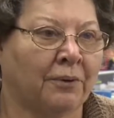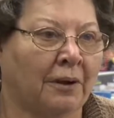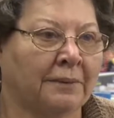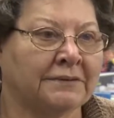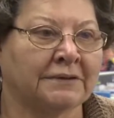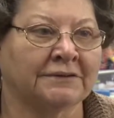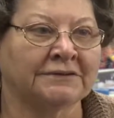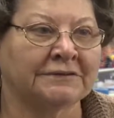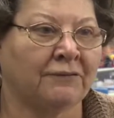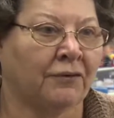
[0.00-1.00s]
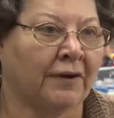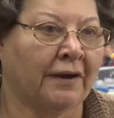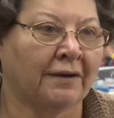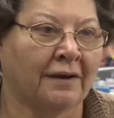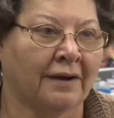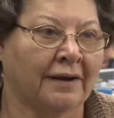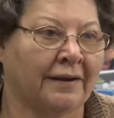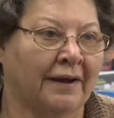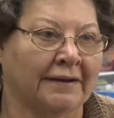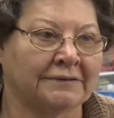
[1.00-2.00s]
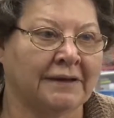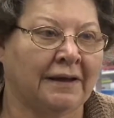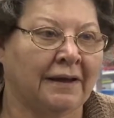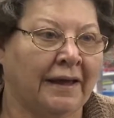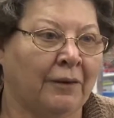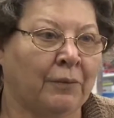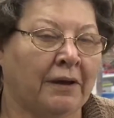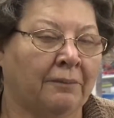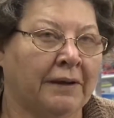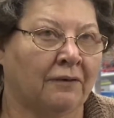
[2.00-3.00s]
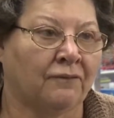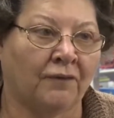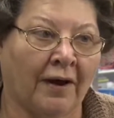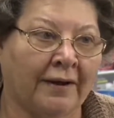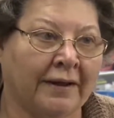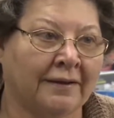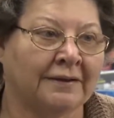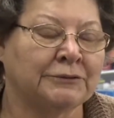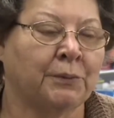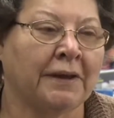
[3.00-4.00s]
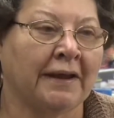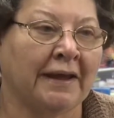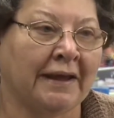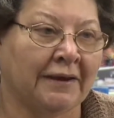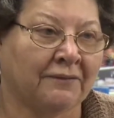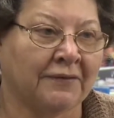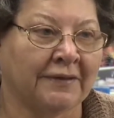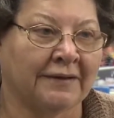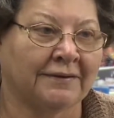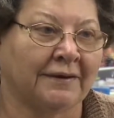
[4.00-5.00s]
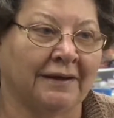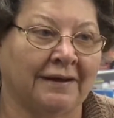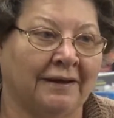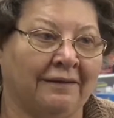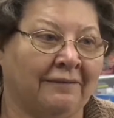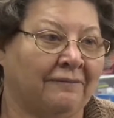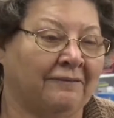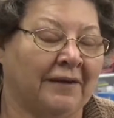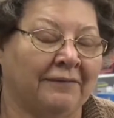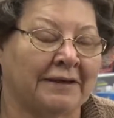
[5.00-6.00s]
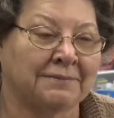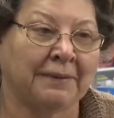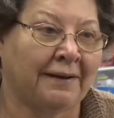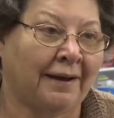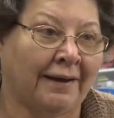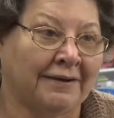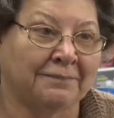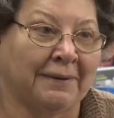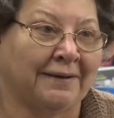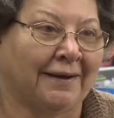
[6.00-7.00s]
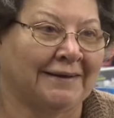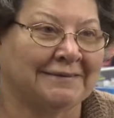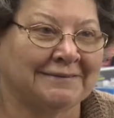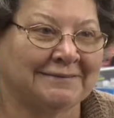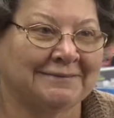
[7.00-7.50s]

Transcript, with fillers: probably until 7 or 8 o'clock at night. And we'll be here Friday until we get everything done. If, if that's midnight, it's midnight.